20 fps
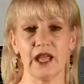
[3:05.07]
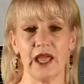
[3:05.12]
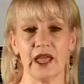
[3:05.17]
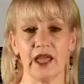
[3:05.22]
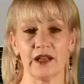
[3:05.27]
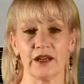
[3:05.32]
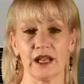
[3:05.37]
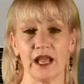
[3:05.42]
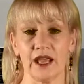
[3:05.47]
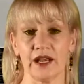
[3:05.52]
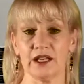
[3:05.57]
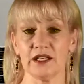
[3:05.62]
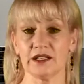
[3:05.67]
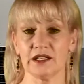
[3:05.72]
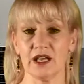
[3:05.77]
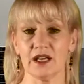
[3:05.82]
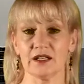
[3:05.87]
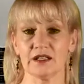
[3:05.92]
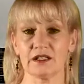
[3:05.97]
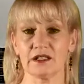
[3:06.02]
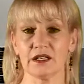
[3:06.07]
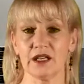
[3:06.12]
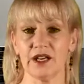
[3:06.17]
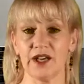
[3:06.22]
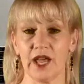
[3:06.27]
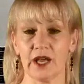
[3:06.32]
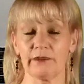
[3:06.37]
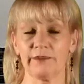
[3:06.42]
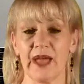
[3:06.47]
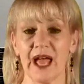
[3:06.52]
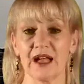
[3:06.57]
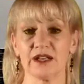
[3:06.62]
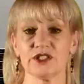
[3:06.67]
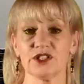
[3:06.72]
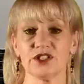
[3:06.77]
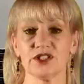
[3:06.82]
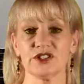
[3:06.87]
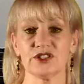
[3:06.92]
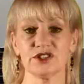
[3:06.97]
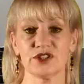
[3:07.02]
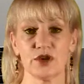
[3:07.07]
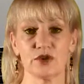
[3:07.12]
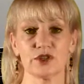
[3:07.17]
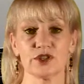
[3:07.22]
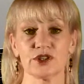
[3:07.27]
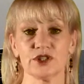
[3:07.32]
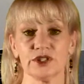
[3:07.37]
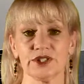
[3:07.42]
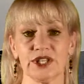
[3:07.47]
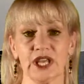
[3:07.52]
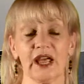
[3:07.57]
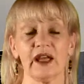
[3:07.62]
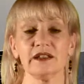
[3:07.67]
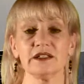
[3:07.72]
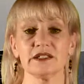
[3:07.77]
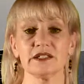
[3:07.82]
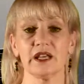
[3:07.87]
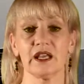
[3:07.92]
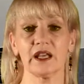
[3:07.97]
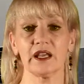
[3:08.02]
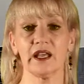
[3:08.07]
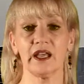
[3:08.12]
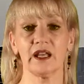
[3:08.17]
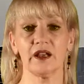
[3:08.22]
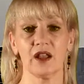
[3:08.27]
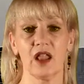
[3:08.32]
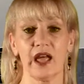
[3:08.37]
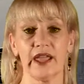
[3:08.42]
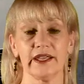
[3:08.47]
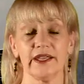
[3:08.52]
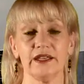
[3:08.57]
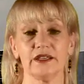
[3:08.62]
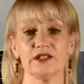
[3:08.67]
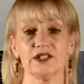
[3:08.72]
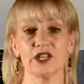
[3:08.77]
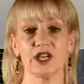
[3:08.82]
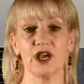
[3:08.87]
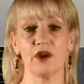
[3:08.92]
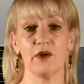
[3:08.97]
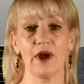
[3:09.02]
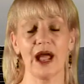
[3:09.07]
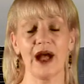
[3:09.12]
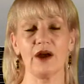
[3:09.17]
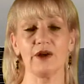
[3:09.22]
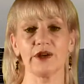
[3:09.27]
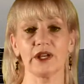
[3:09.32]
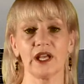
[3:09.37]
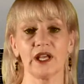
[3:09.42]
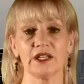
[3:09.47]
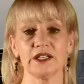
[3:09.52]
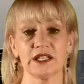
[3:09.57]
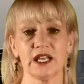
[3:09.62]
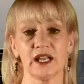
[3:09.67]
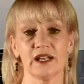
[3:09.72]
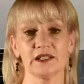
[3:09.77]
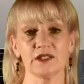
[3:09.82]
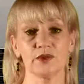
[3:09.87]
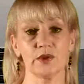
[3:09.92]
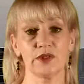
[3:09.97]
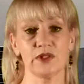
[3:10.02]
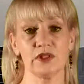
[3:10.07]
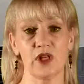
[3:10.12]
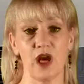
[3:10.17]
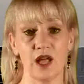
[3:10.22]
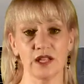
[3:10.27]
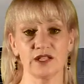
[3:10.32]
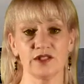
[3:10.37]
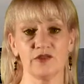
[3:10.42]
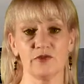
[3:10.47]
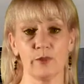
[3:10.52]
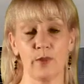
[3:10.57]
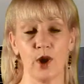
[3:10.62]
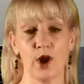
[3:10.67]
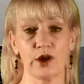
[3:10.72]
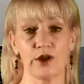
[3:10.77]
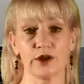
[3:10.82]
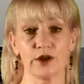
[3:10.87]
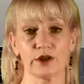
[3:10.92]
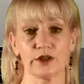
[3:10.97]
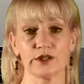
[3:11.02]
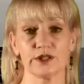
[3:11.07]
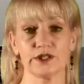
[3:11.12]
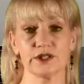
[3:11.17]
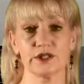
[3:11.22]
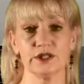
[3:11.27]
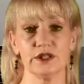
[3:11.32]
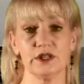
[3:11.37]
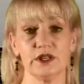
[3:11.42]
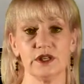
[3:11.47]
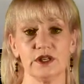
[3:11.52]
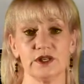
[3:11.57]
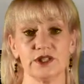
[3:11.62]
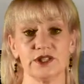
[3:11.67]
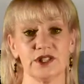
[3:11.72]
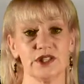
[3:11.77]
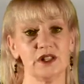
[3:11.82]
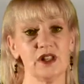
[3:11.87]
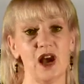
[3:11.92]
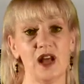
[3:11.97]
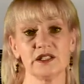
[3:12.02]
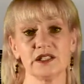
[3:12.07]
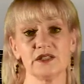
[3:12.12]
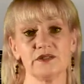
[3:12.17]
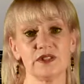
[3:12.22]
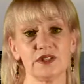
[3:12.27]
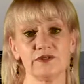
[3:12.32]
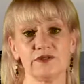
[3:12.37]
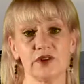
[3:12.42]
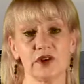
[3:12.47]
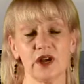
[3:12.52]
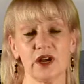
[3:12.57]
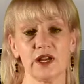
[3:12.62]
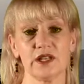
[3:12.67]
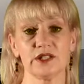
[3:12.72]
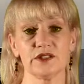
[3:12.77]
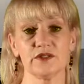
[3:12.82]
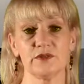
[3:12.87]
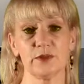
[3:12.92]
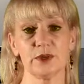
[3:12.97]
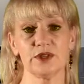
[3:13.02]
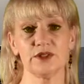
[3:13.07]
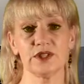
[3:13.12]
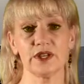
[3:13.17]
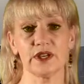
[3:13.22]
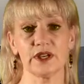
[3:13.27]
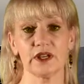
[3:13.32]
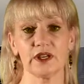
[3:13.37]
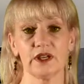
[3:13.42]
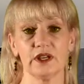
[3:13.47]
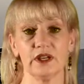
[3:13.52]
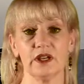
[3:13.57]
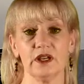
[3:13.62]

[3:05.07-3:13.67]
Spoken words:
and it does connect back to social dancing and liking to go out and dance with lots of partners to lots of different kinds of music.